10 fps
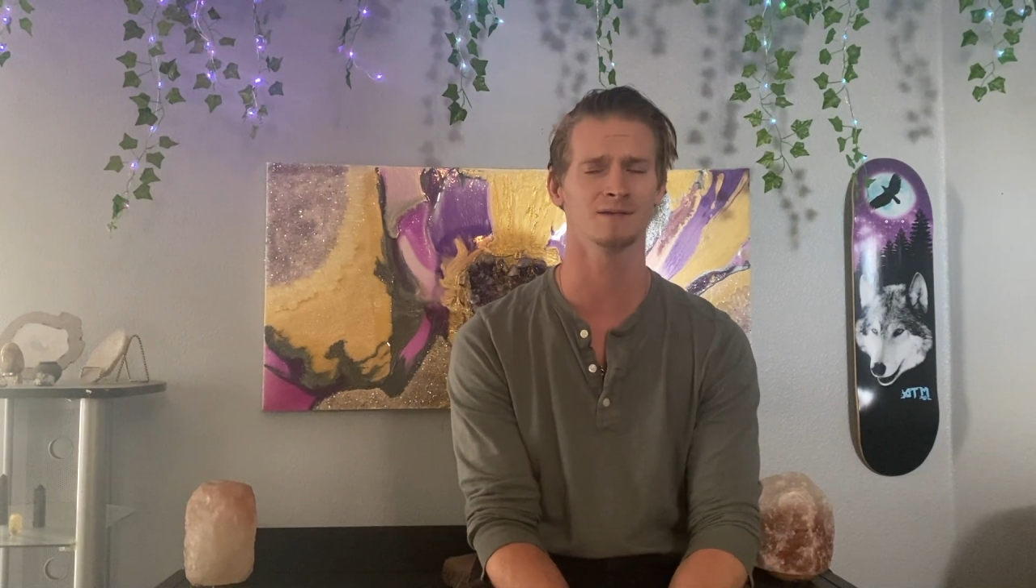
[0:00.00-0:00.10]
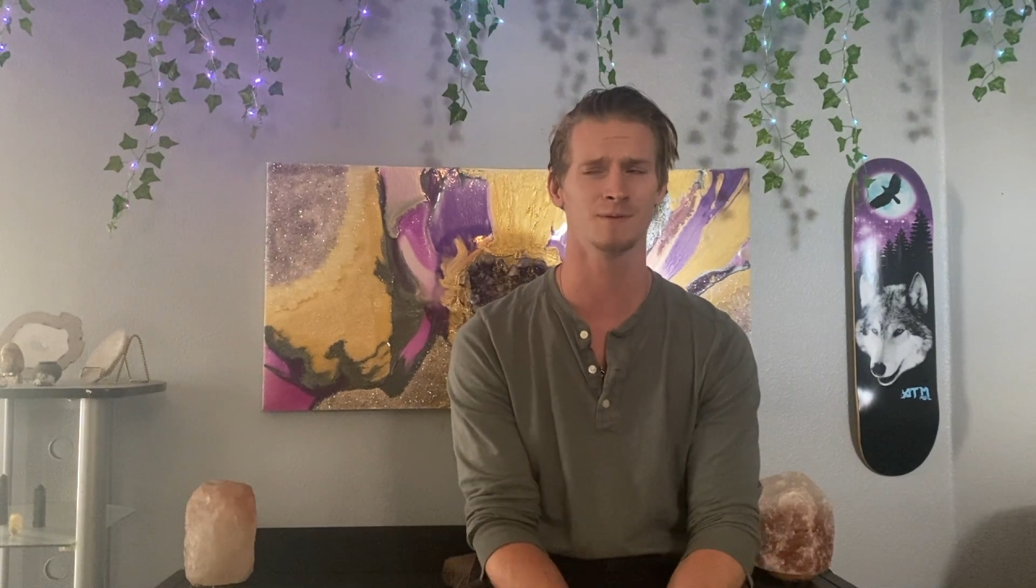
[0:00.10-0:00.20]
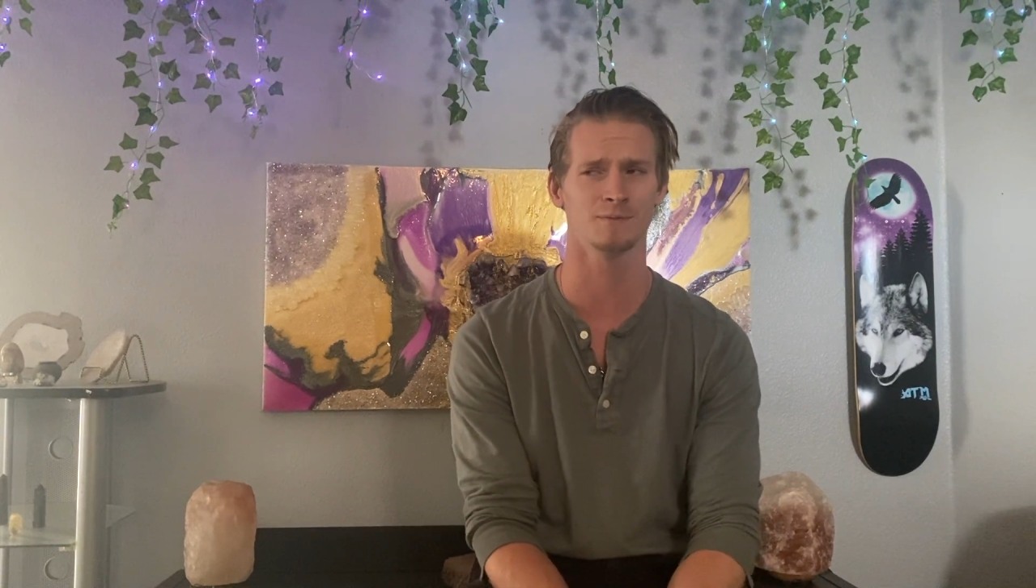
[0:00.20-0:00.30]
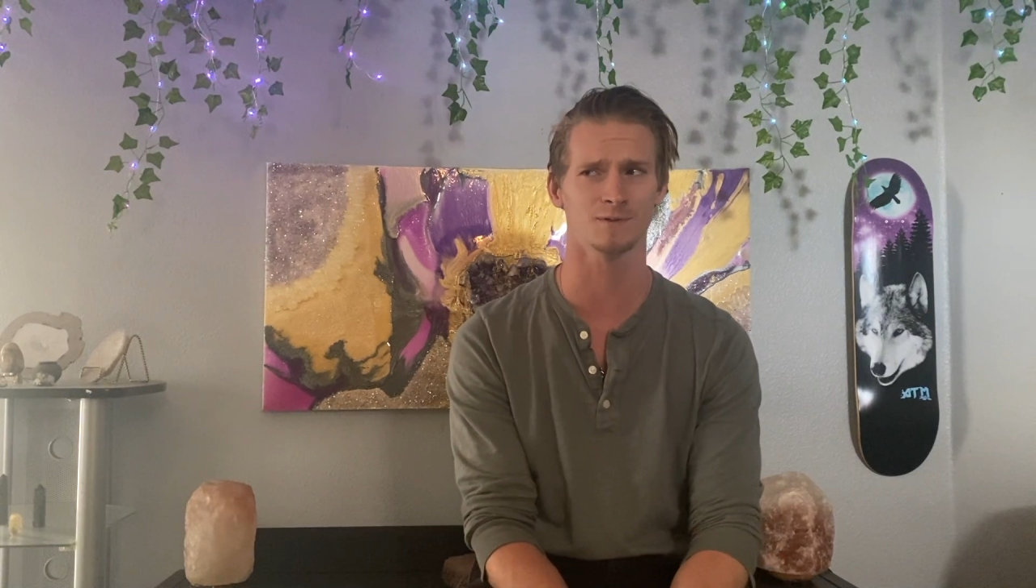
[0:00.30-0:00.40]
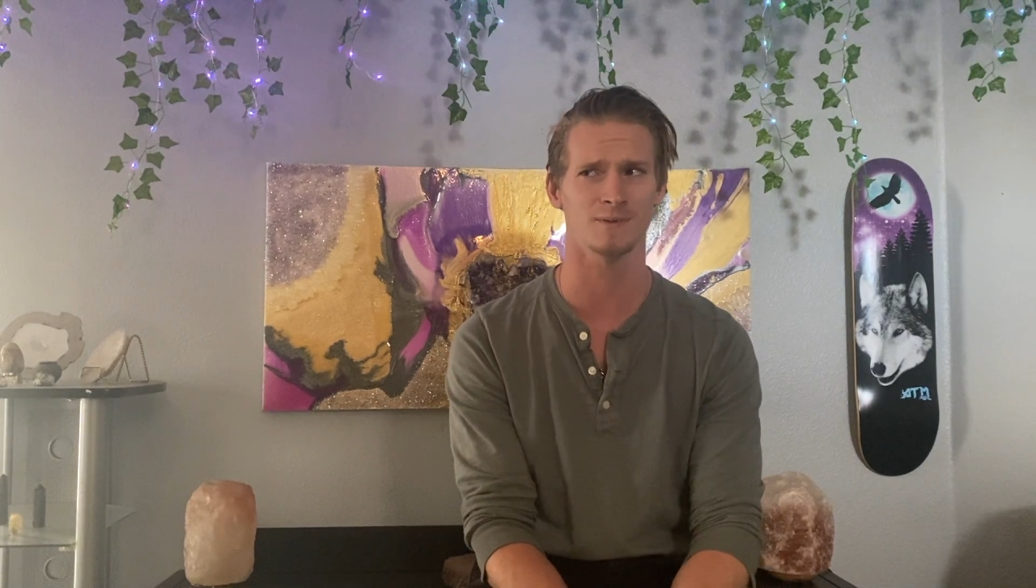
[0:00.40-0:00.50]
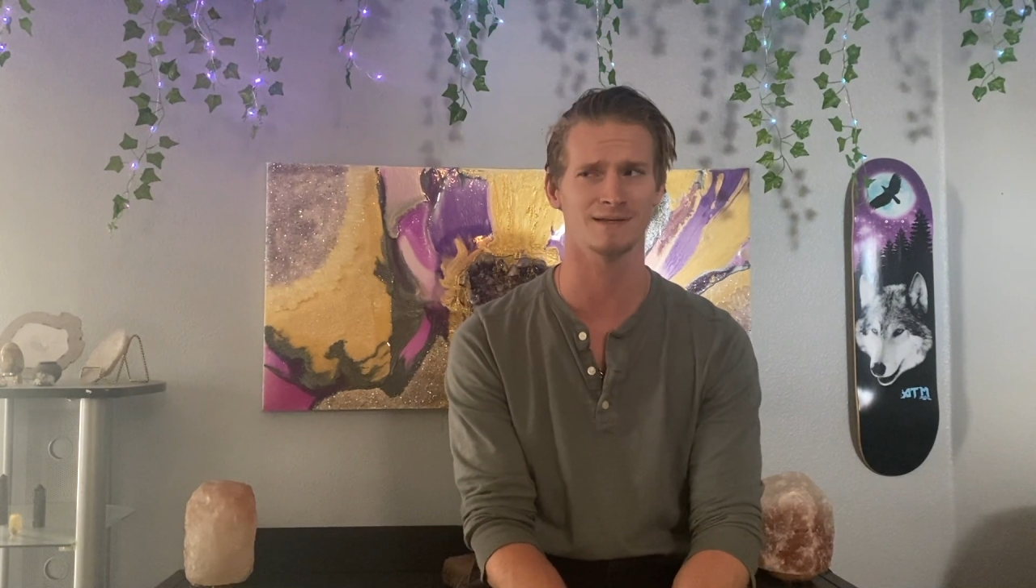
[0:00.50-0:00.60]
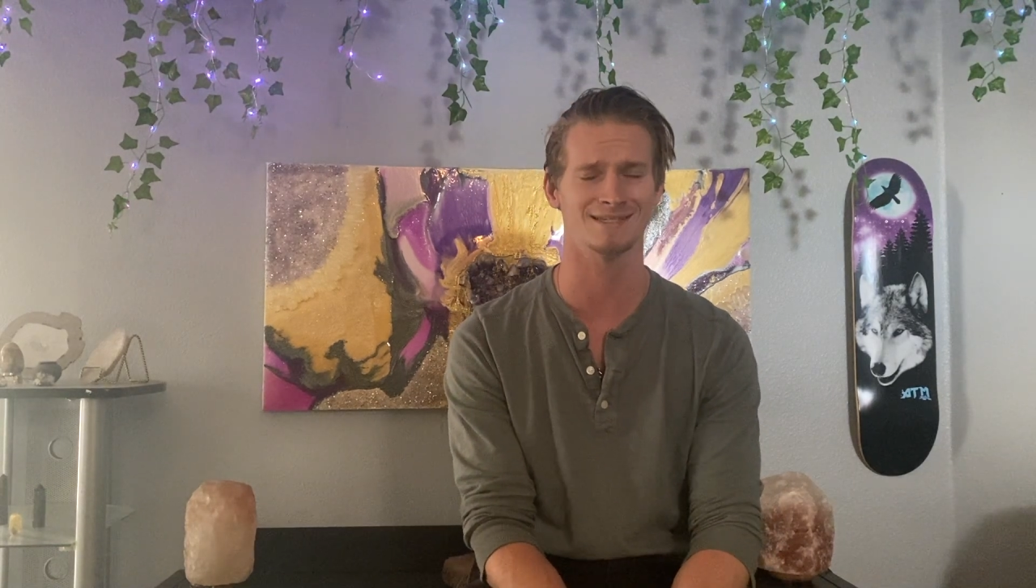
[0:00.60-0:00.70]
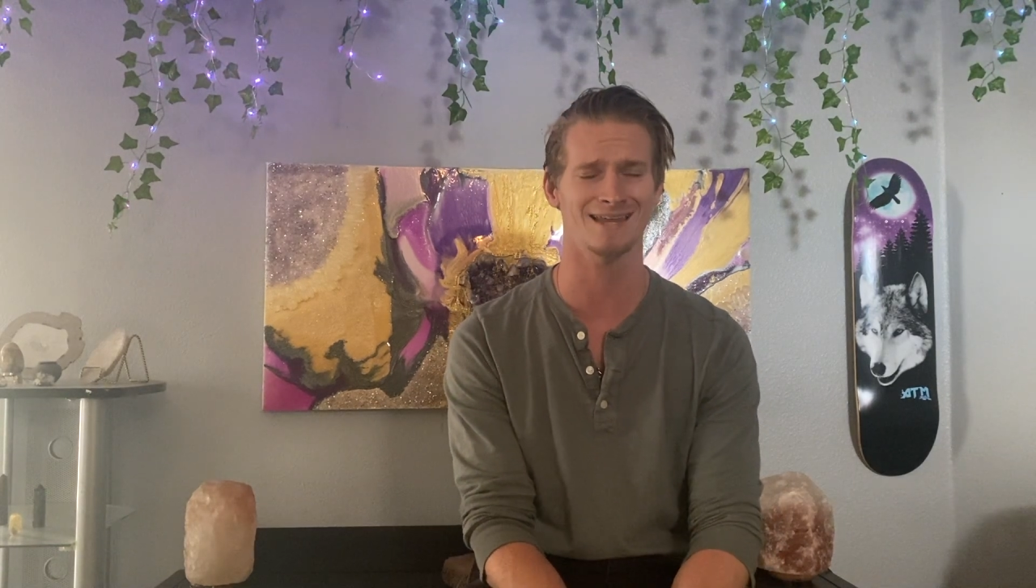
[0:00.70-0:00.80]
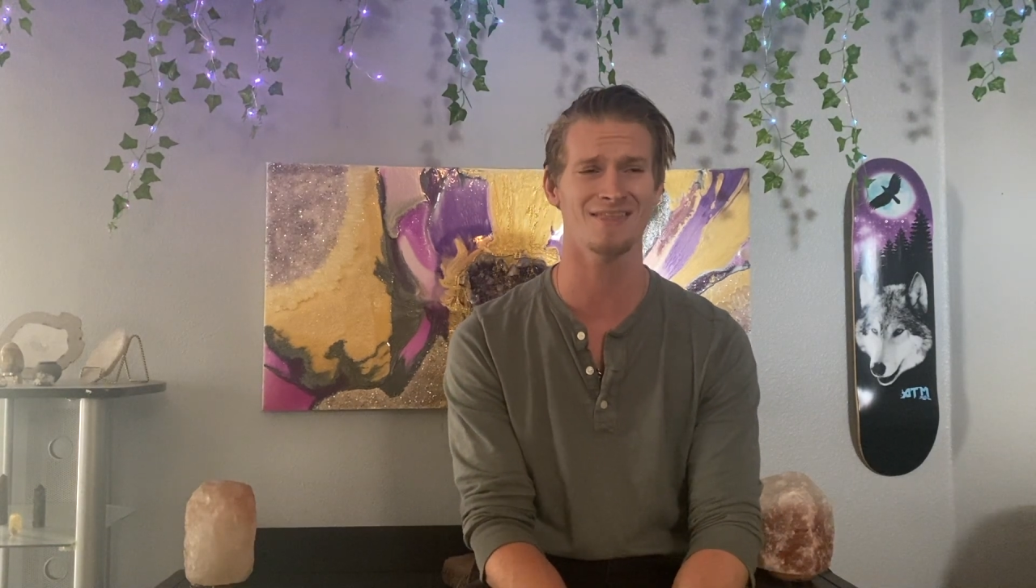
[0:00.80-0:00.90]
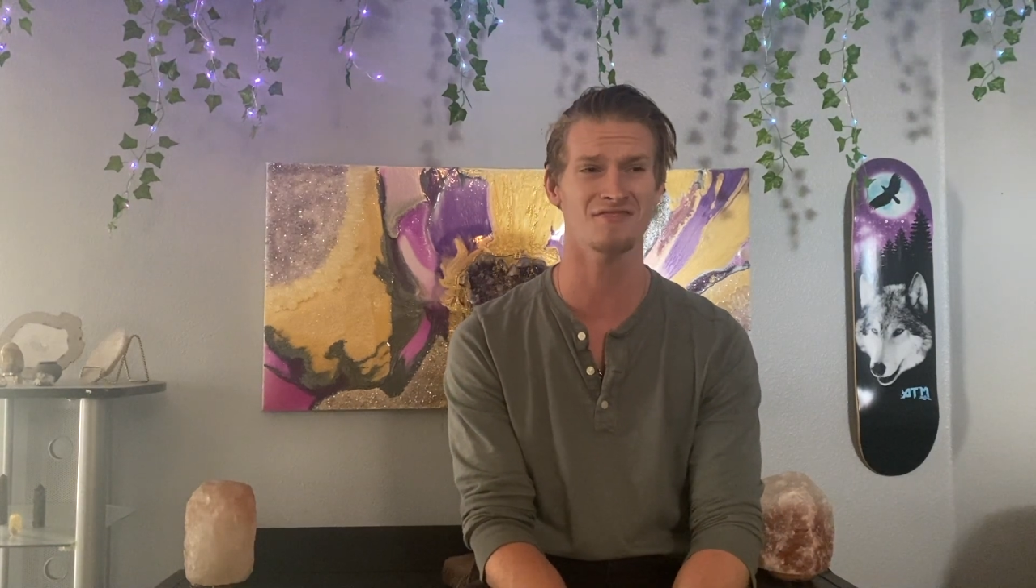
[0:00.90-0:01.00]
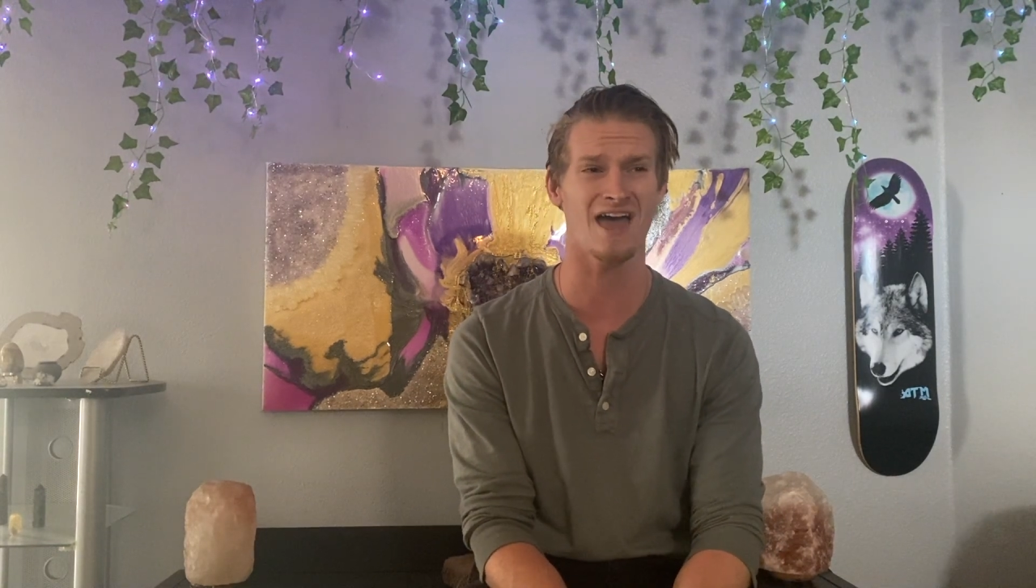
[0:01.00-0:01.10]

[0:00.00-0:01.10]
people spend $10,000,